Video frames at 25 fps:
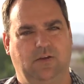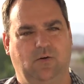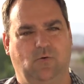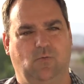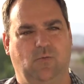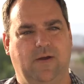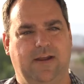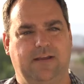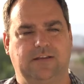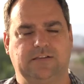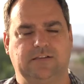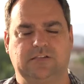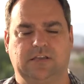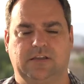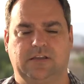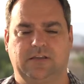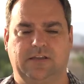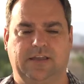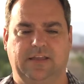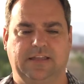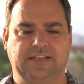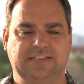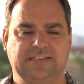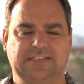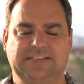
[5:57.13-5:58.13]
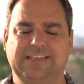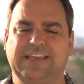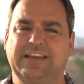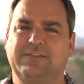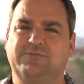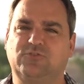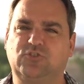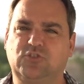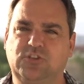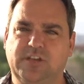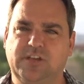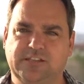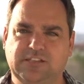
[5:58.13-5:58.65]
Whereas instead
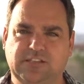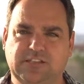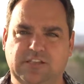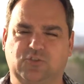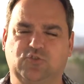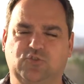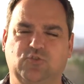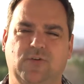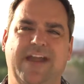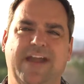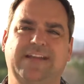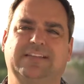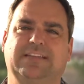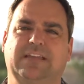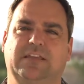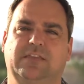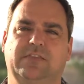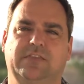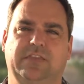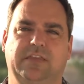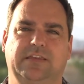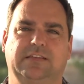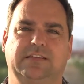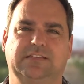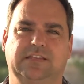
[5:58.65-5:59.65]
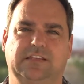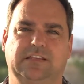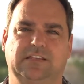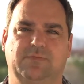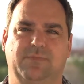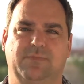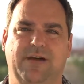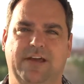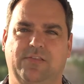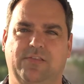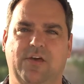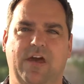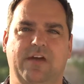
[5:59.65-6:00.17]
of just attracting things into
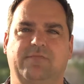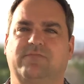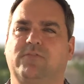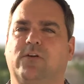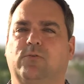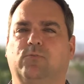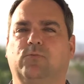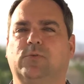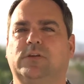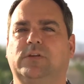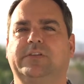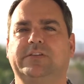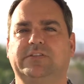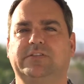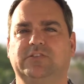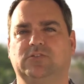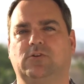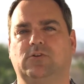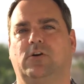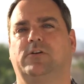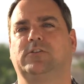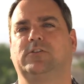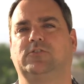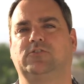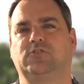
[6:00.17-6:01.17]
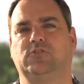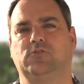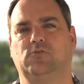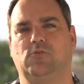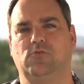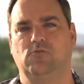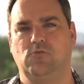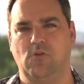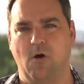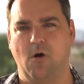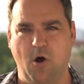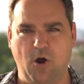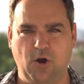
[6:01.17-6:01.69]
my life, I really started to
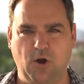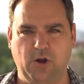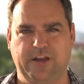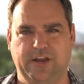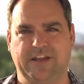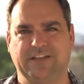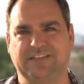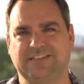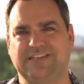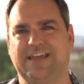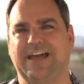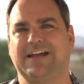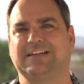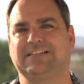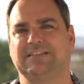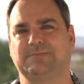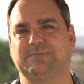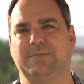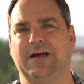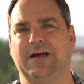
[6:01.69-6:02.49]
architect my